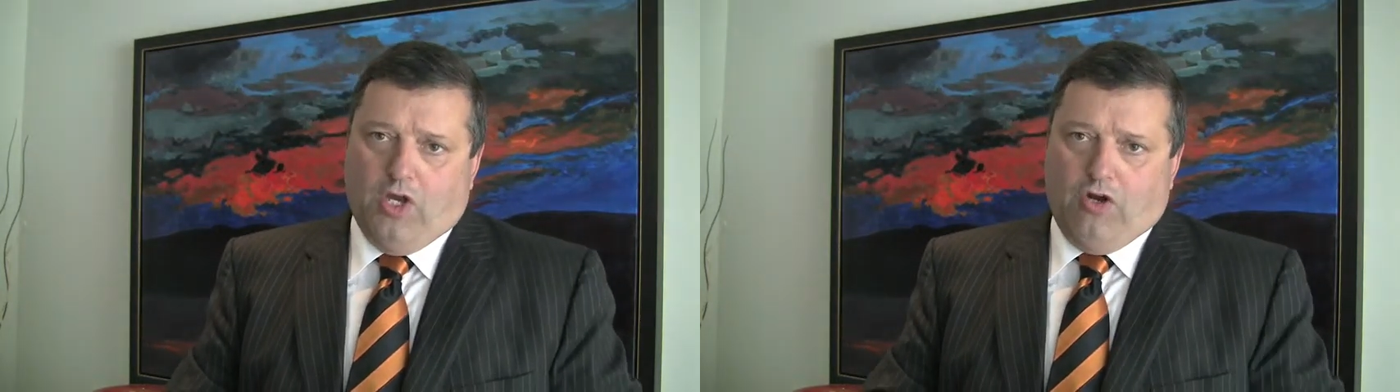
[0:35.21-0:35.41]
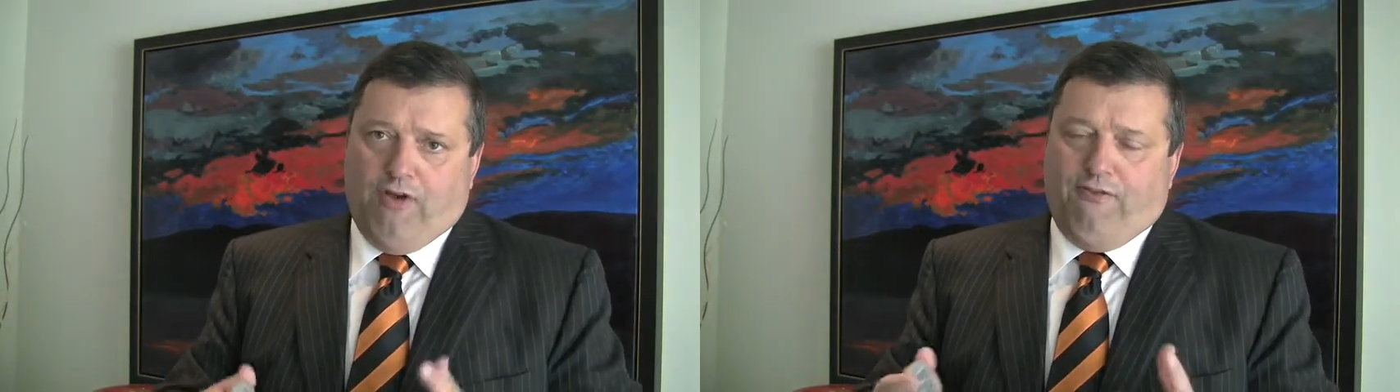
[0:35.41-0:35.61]

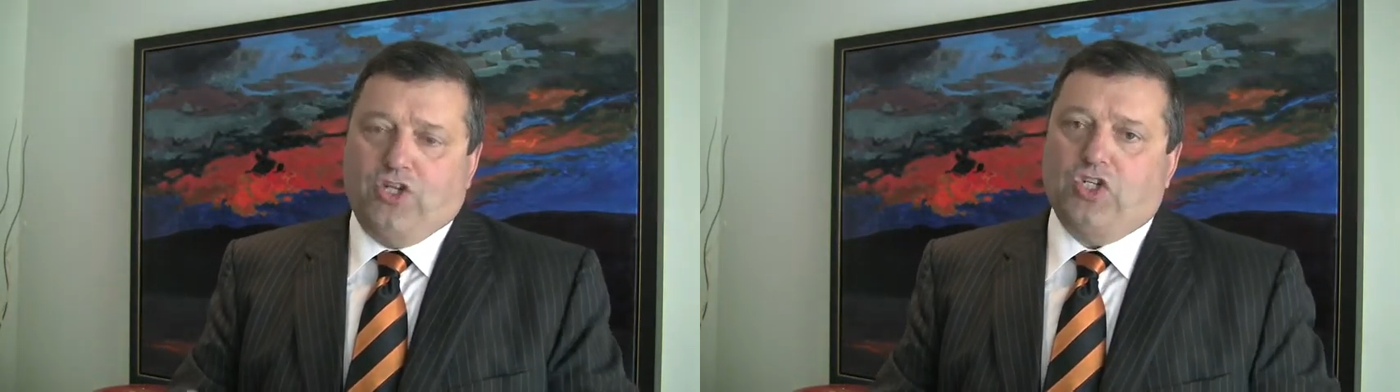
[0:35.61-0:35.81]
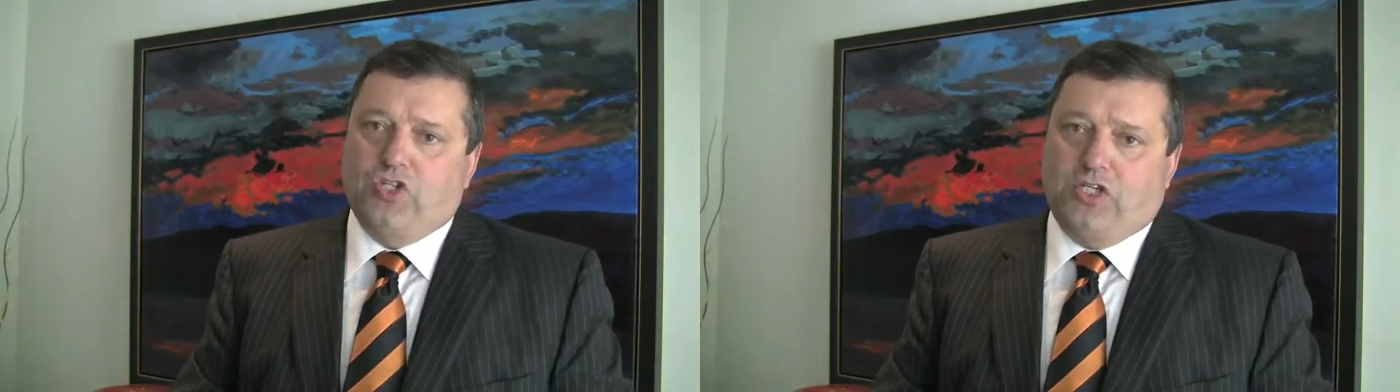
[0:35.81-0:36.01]
your
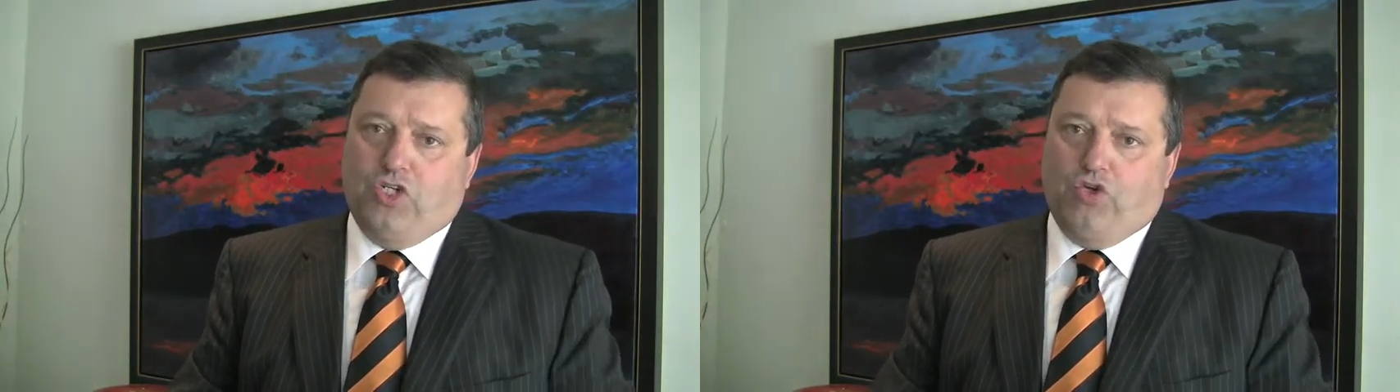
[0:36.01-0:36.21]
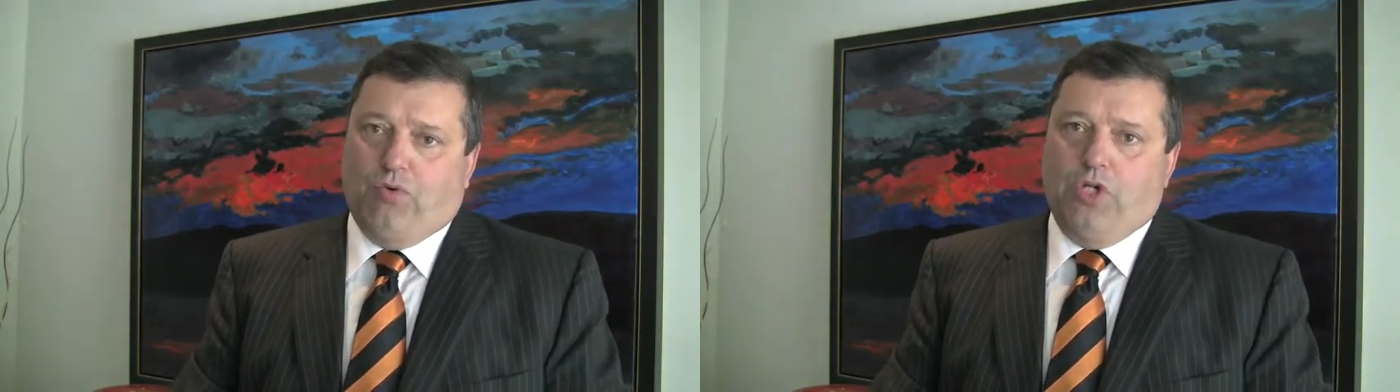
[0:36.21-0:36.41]

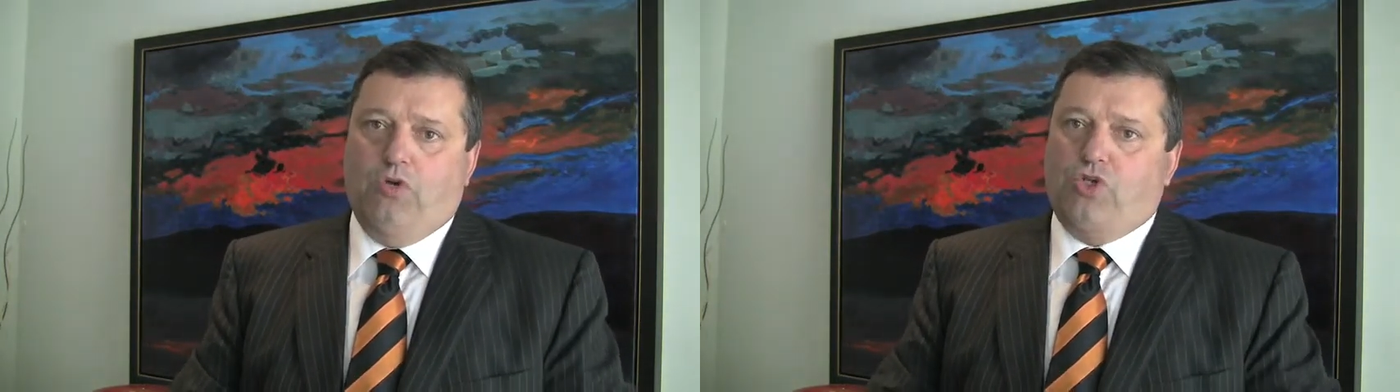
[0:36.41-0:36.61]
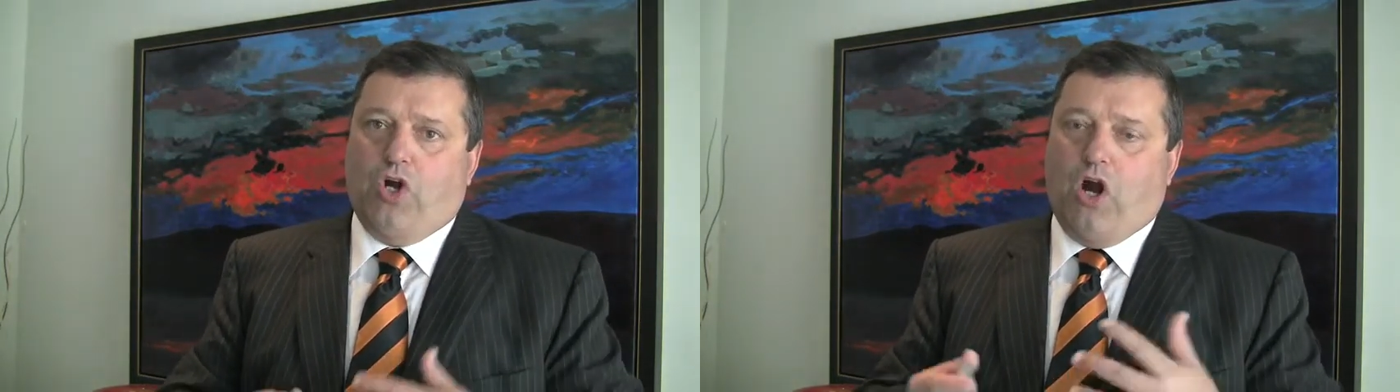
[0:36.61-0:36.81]
efficiencies, you
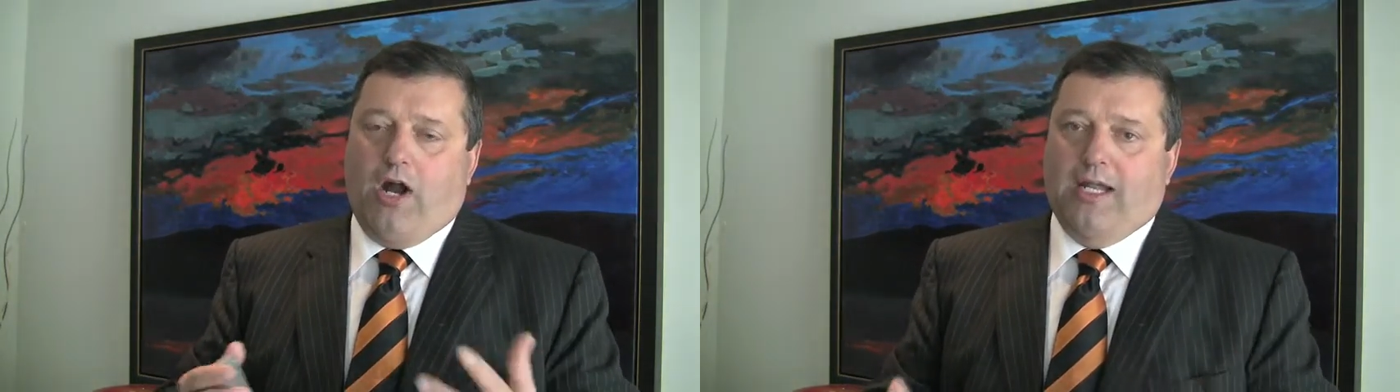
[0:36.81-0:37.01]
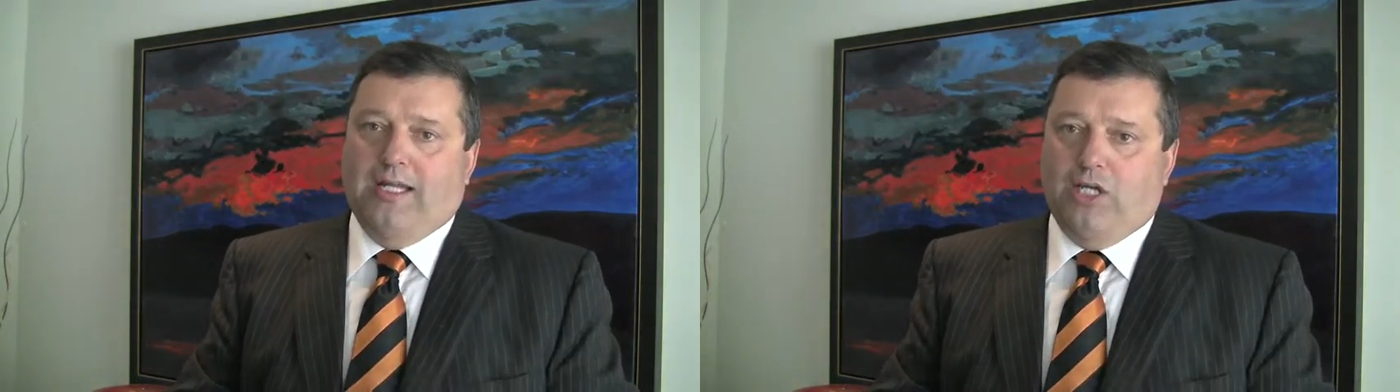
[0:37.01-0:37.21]
reduce your R&D,